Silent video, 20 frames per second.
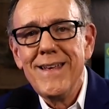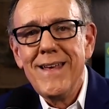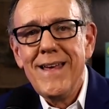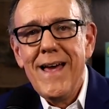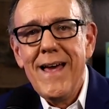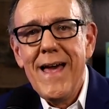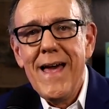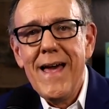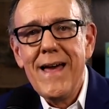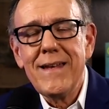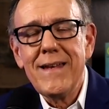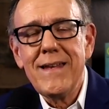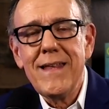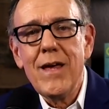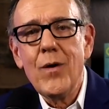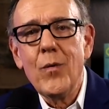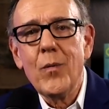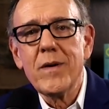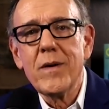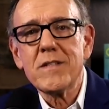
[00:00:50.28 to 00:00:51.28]
And
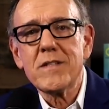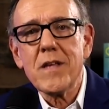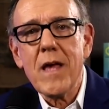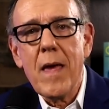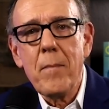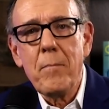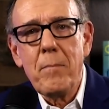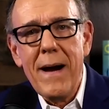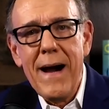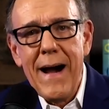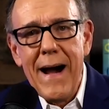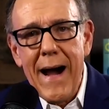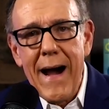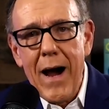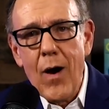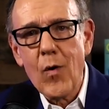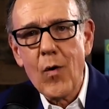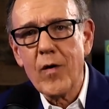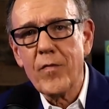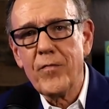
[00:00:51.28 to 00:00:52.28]
it was a
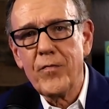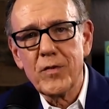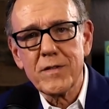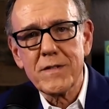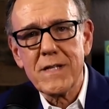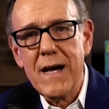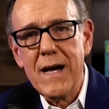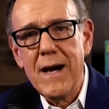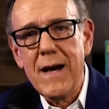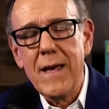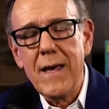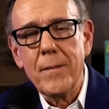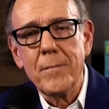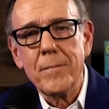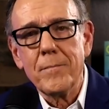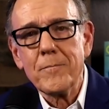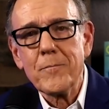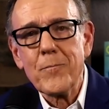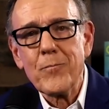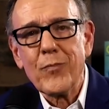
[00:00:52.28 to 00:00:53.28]
powerful time.
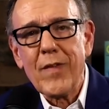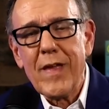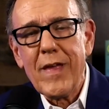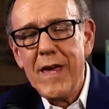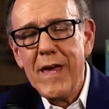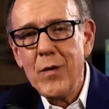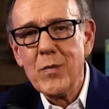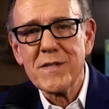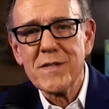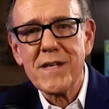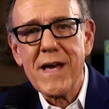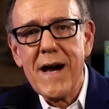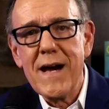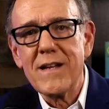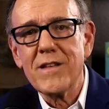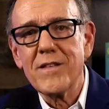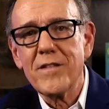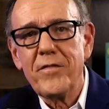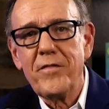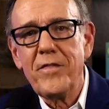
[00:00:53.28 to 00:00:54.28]
He was kind
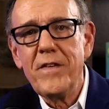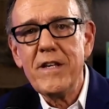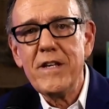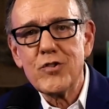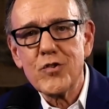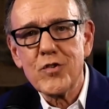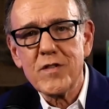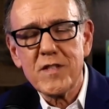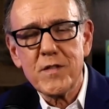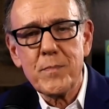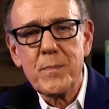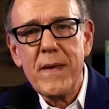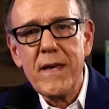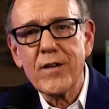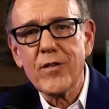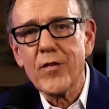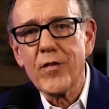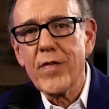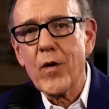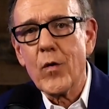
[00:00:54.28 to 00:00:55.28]
of the featured
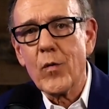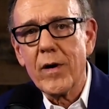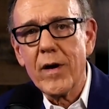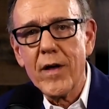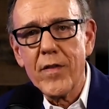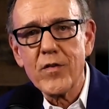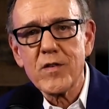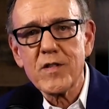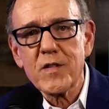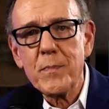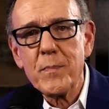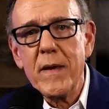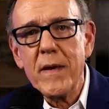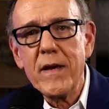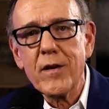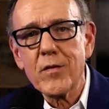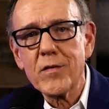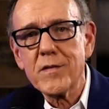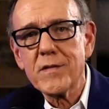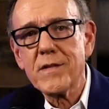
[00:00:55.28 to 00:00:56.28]
speaker, there were other
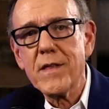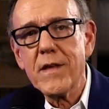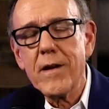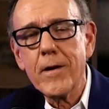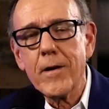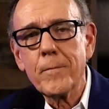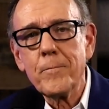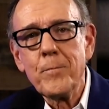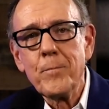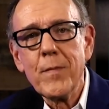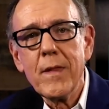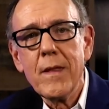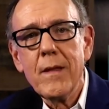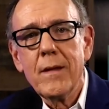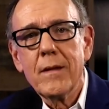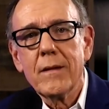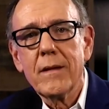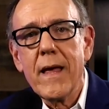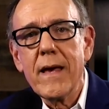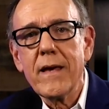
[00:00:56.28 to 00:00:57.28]
speakers there
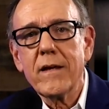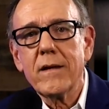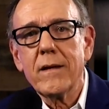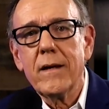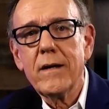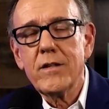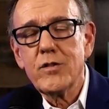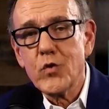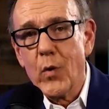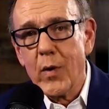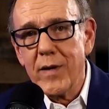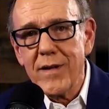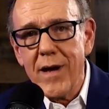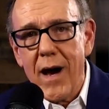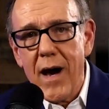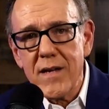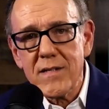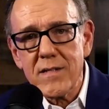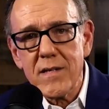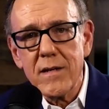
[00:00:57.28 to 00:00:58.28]
like uh, Joy
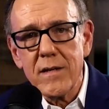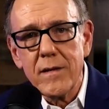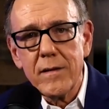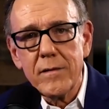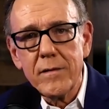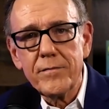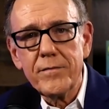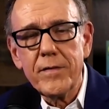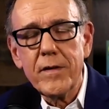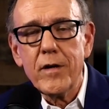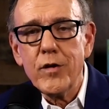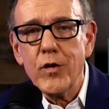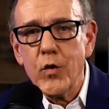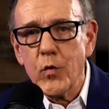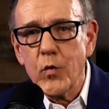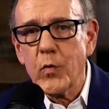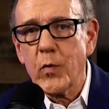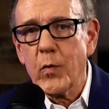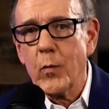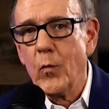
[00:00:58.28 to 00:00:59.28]
Dawson of uh,
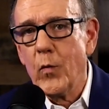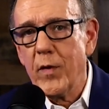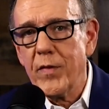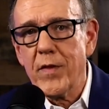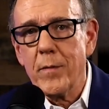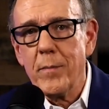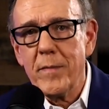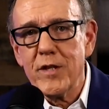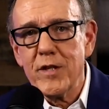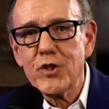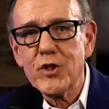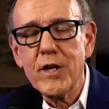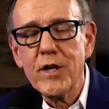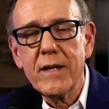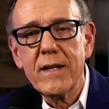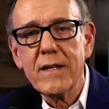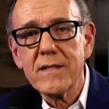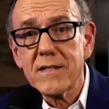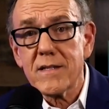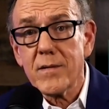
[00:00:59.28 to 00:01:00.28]
Youth with a
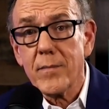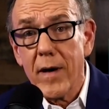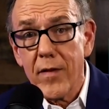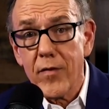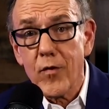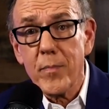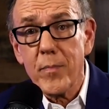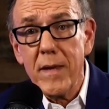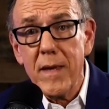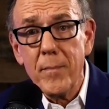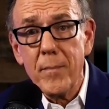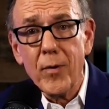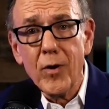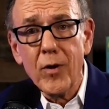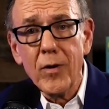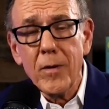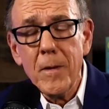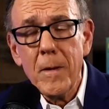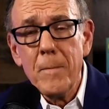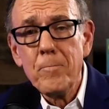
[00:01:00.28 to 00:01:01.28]
Mission and some other
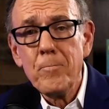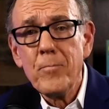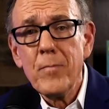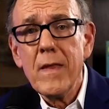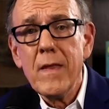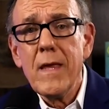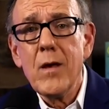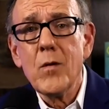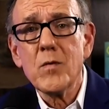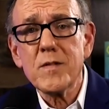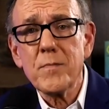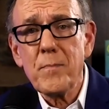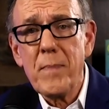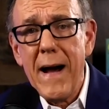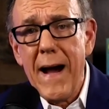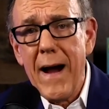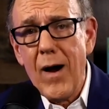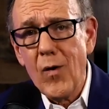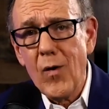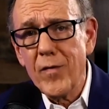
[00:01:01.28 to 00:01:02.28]
people. It was
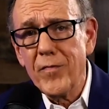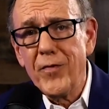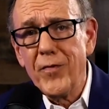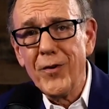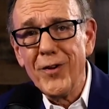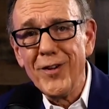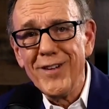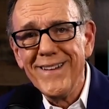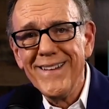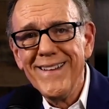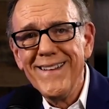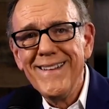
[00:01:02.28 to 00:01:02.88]
powerful.